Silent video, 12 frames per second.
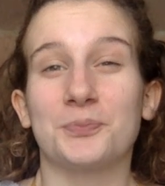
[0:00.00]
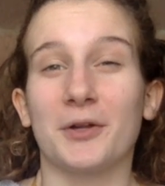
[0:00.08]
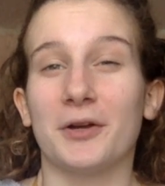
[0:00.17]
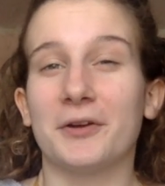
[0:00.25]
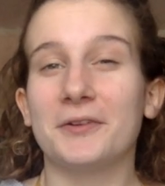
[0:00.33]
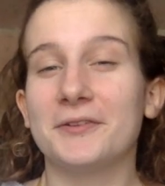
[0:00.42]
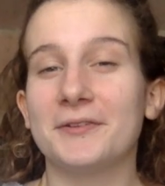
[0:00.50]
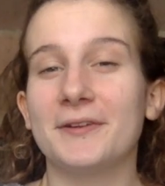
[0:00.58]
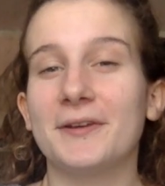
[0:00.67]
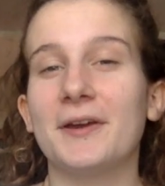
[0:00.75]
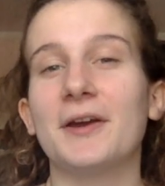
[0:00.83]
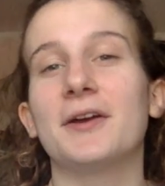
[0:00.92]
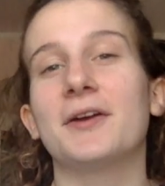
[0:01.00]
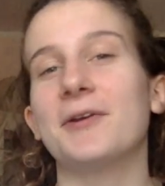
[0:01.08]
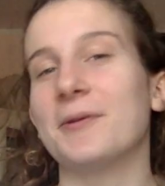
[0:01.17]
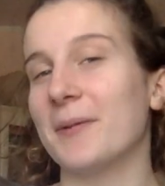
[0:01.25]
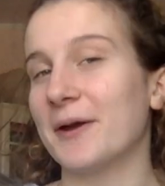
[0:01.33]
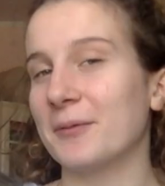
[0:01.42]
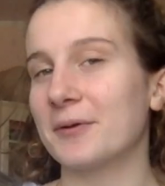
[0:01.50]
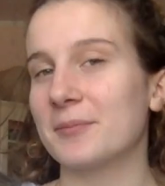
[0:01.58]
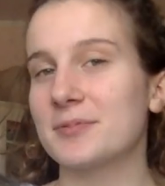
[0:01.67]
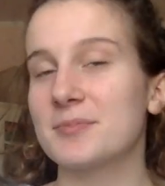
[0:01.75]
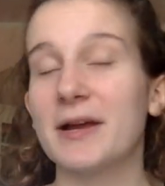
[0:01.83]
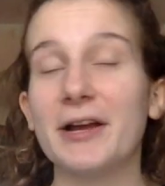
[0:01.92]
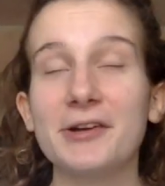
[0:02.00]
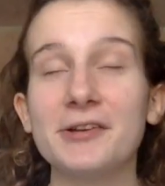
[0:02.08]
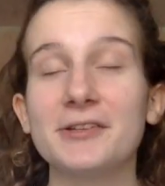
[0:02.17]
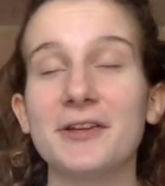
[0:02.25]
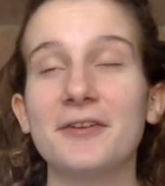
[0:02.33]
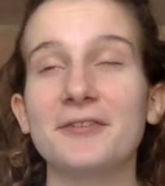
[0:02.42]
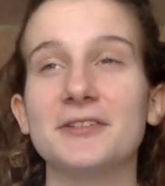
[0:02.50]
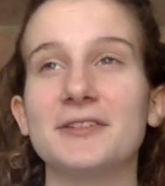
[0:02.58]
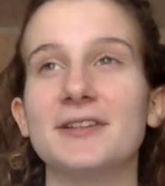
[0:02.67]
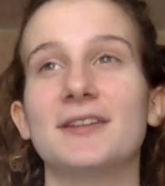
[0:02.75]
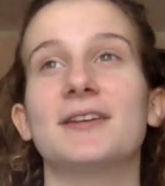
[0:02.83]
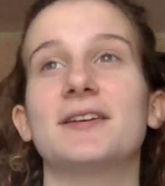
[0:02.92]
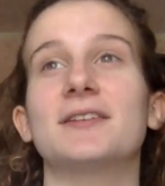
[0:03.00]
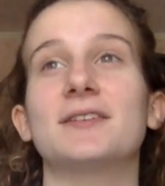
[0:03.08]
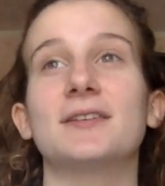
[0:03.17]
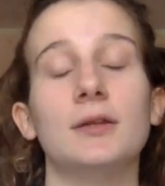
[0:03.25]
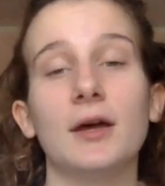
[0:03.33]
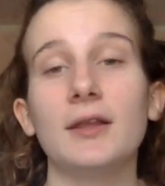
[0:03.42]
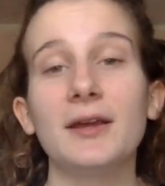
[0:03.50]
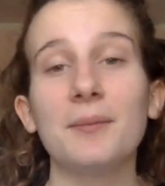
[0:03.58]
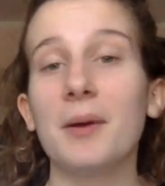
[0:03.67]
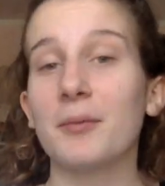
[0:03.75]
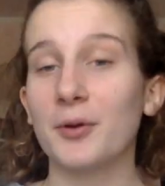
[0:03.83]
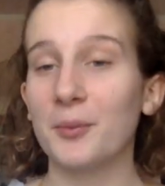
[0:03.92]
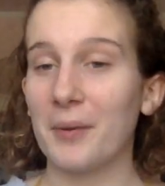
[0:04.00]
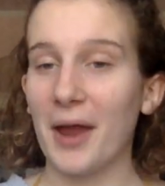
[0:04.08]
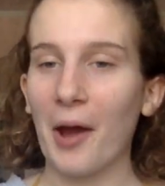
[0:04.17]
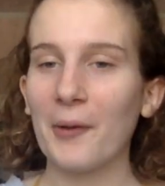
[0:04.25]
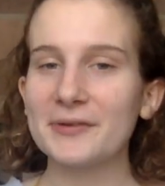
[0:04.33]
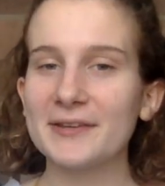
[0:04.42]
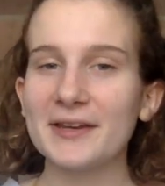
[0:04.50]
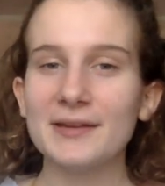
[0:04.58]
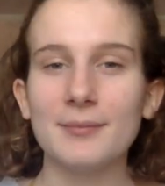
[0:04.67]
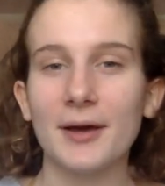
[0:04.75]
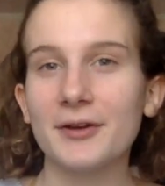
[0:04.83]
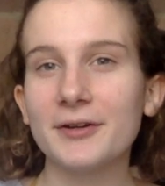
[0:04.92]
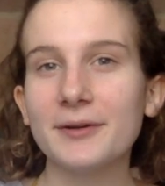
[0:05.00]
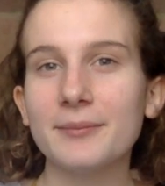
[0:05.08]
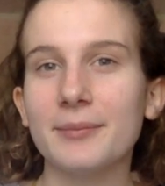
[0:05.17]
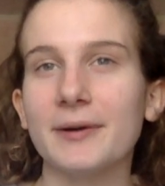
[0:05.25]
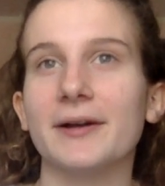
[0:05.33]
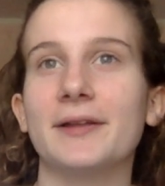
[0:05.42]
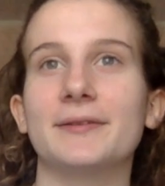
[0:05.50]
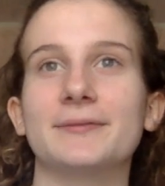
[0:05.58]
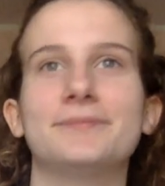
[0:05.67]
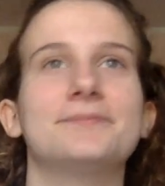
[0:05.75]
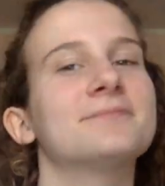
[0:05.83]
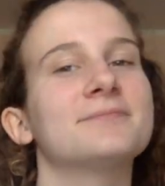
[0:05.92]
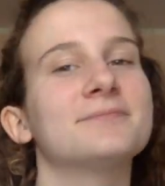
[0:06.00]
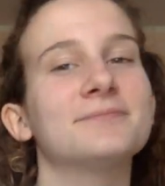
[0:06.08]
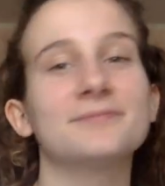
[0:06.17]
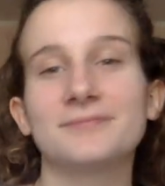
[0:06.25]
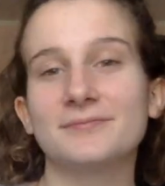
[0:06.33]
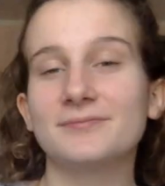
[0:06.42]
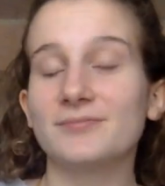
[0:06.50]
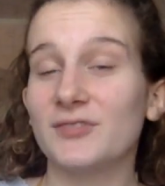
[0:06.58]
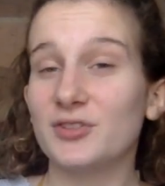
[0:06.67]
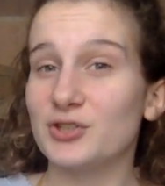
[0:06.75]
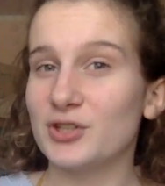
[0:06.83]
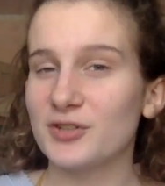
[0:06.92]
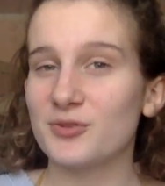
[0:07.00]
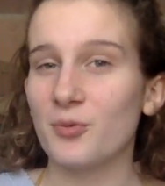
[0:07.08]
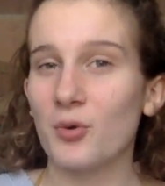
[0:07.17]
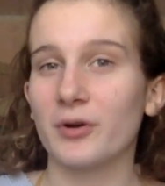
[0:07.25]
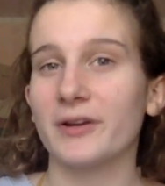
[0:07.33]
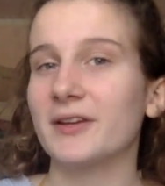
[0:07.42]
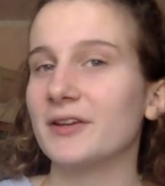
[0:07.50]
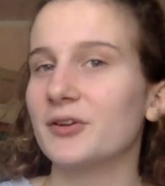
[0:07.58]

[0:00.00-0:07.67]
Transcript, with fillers: Honestly, you might want to prepare yourself to see this. Not like my room now is any better, but just warning